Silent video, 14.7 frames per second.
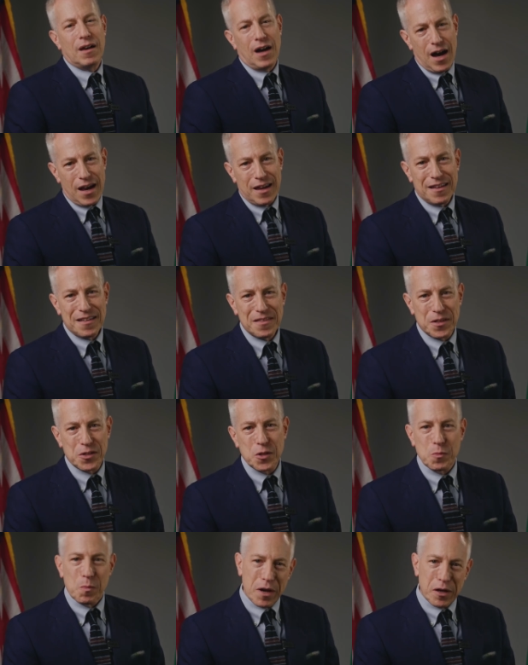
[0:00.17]
Hi, this
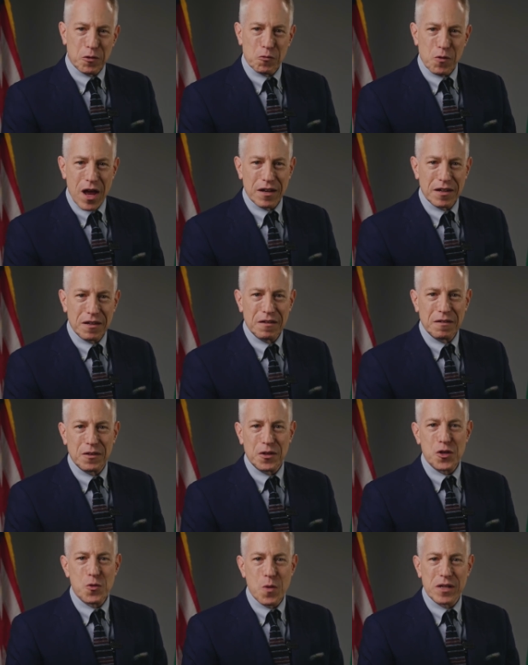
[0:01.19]
is Michael Ratney,
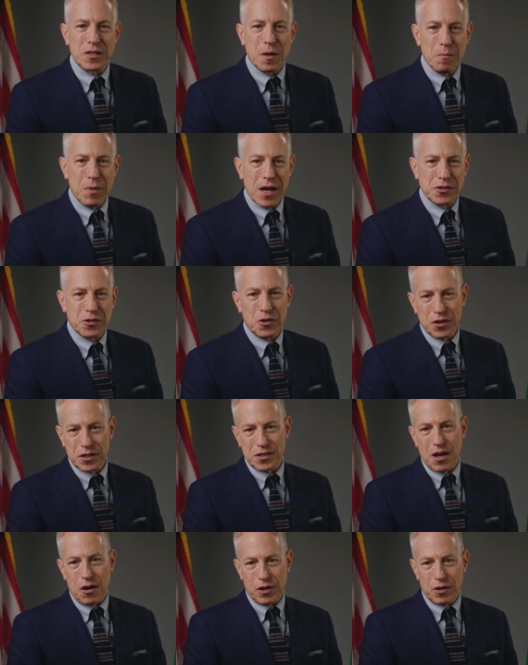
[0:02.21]
the U.S. Ambassador to
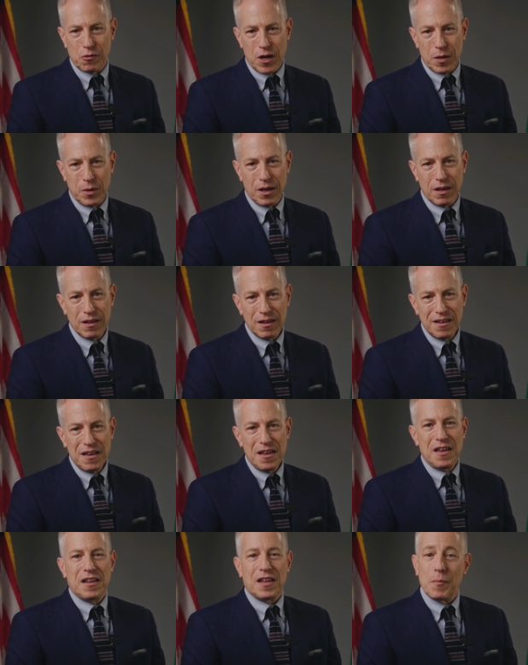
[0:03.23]
Saudi Arabia.
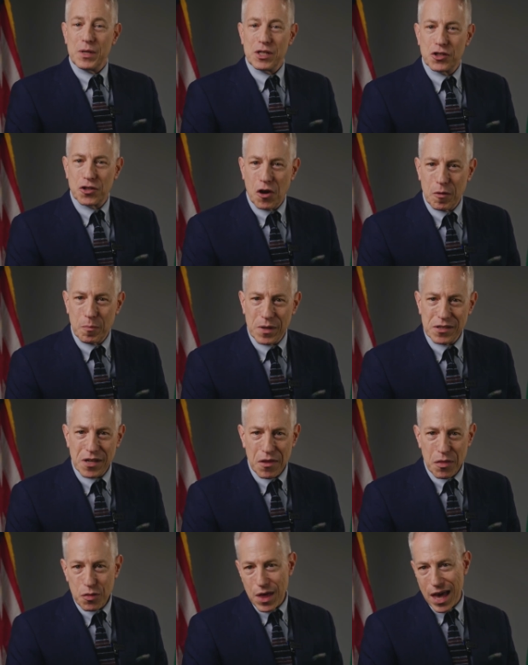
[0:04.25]
Let me start by
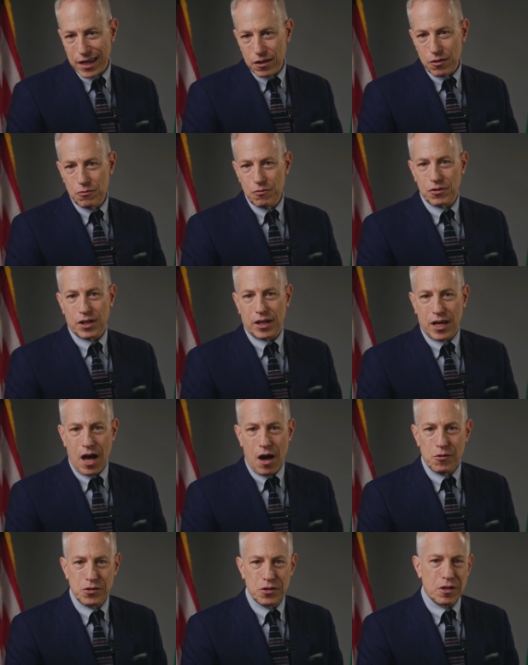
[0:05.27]
saying thank you to
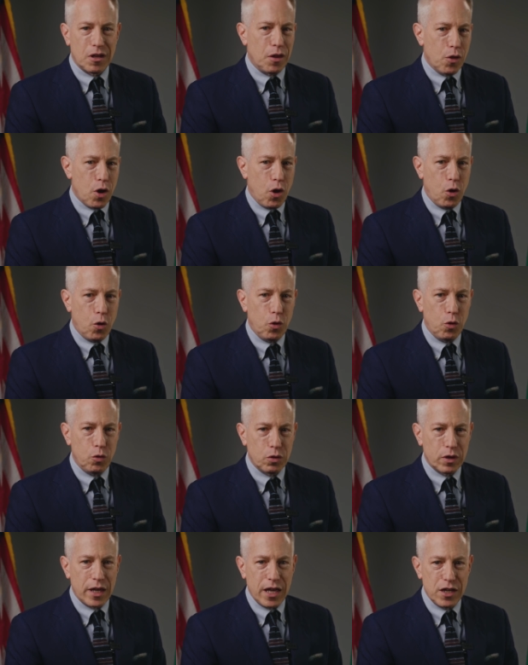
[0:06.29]
KAUST and the
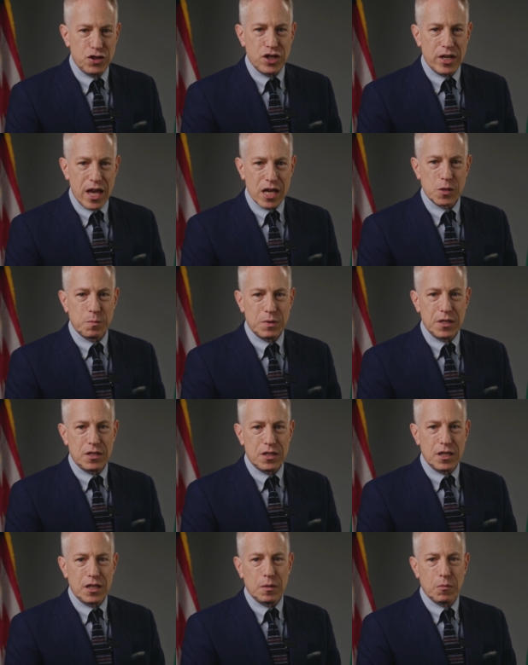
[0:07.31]
whole KGSP
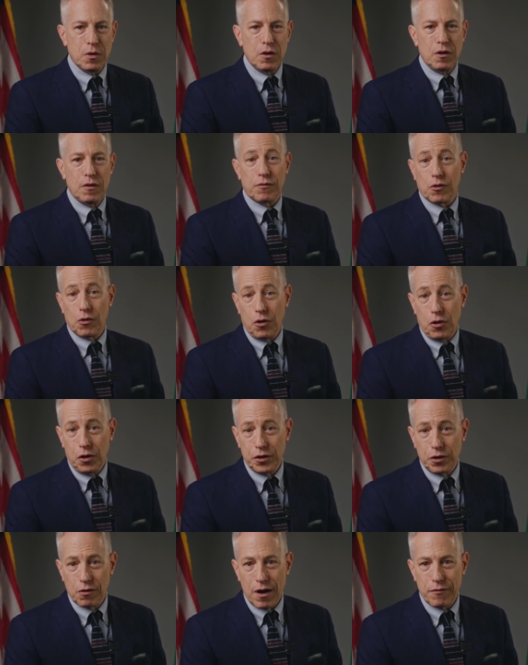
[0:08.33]
team for
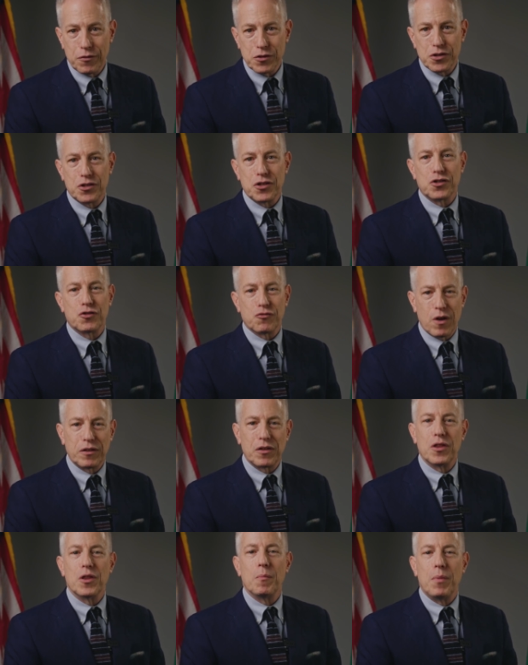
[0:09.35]
all your efforts to
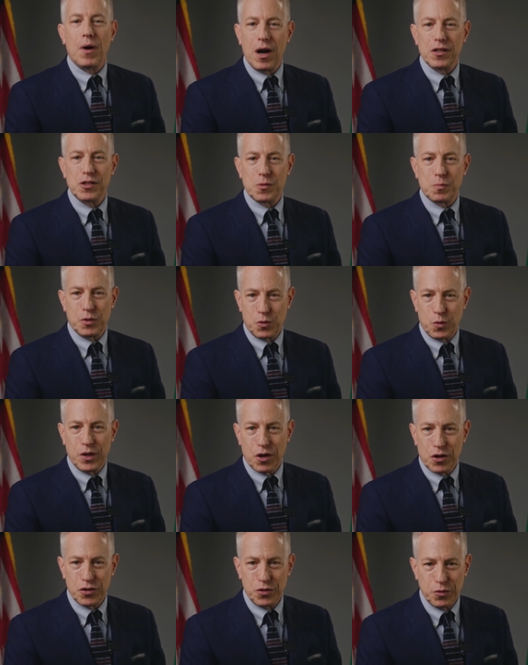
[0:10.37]
strengthen the bonds
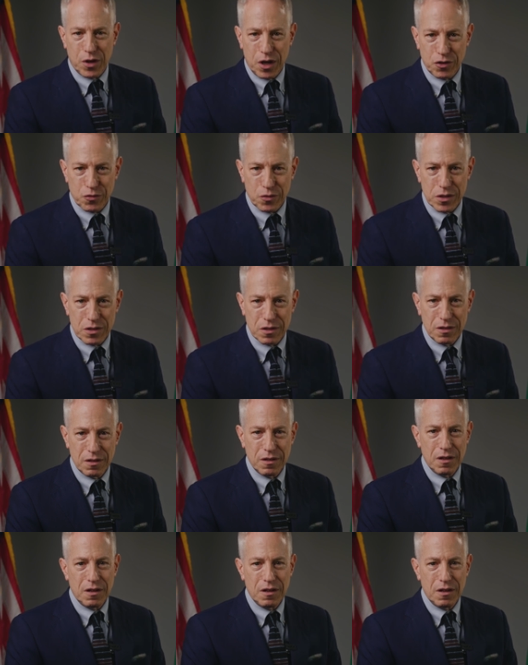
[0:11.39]
between our two countries.